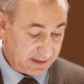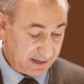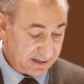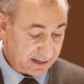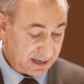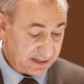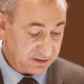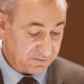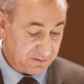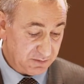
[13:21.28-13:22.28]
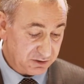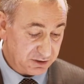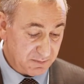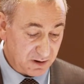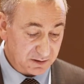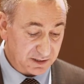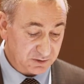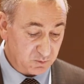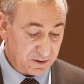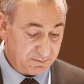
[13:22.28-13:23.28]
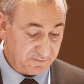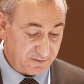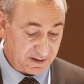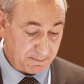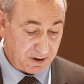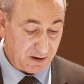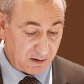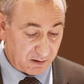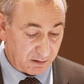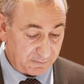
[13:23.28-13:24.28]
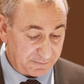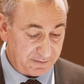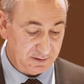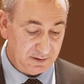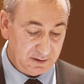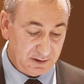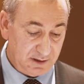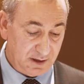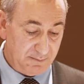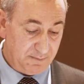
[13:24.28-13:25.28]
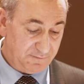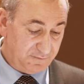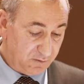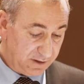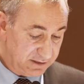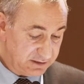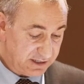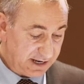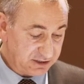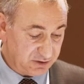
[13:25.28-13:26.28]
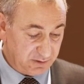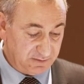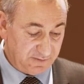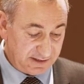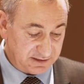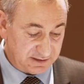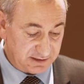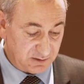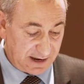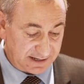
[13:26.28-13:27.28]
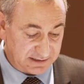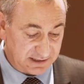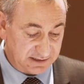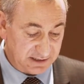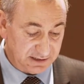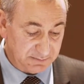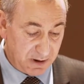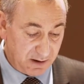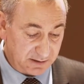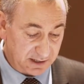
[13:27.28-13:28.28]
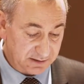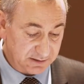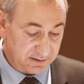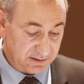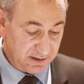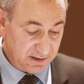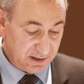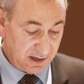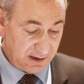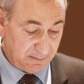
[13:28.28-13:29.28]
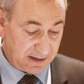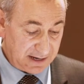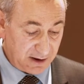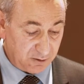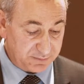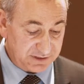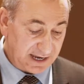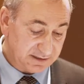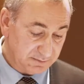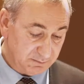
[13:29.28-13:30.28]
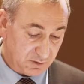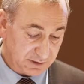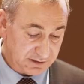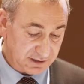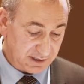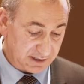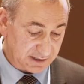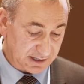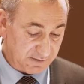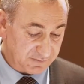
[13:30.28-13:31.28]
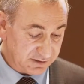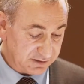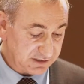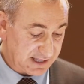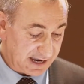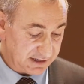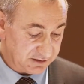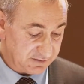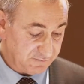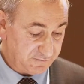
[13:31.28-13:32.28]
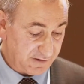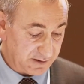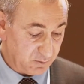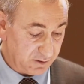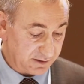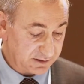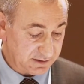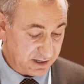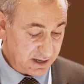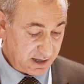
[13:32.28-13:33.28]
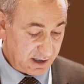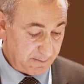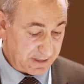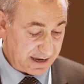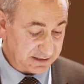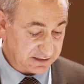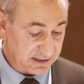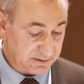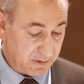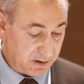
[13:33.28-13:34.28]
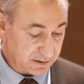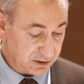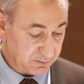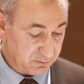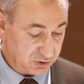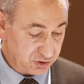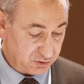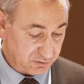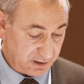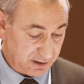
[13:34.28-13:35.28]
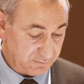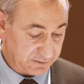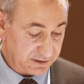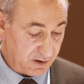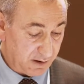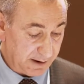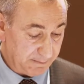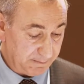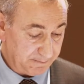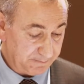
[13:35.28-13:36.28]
In the case of emerging markets, we provide a path for international investors to access these markets and help set and monitor governance standards and frameworks as these markets mature over time.